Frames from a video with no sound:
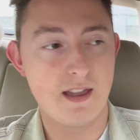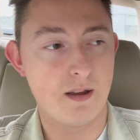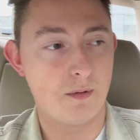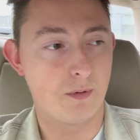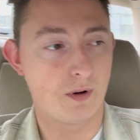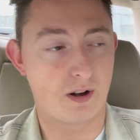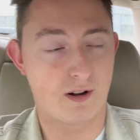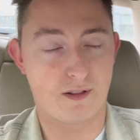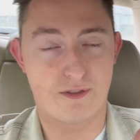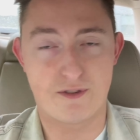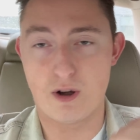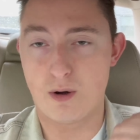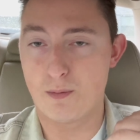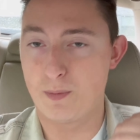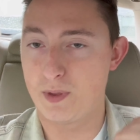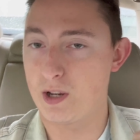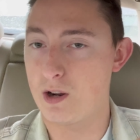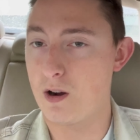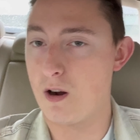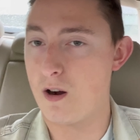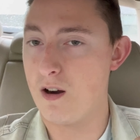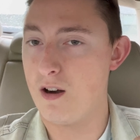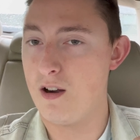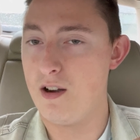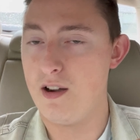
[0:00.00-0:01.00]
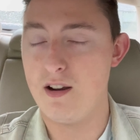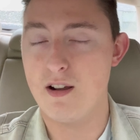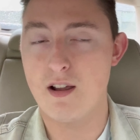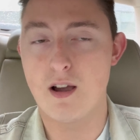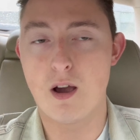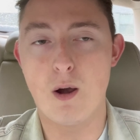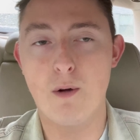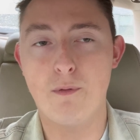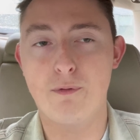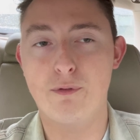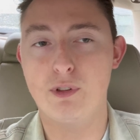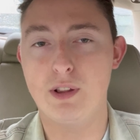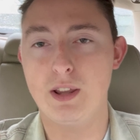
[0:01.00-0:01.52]
We're gonna throw them in the car.
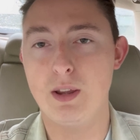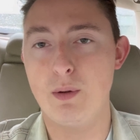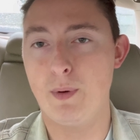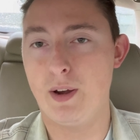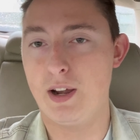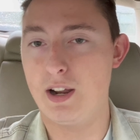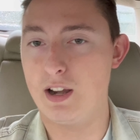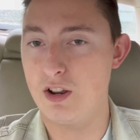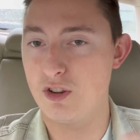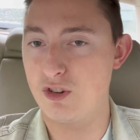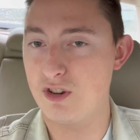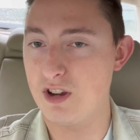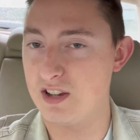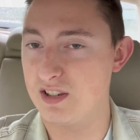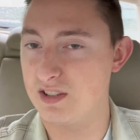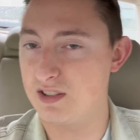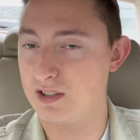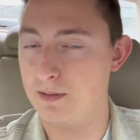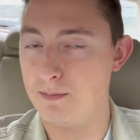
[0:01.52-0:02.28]
Hopefully we can adjust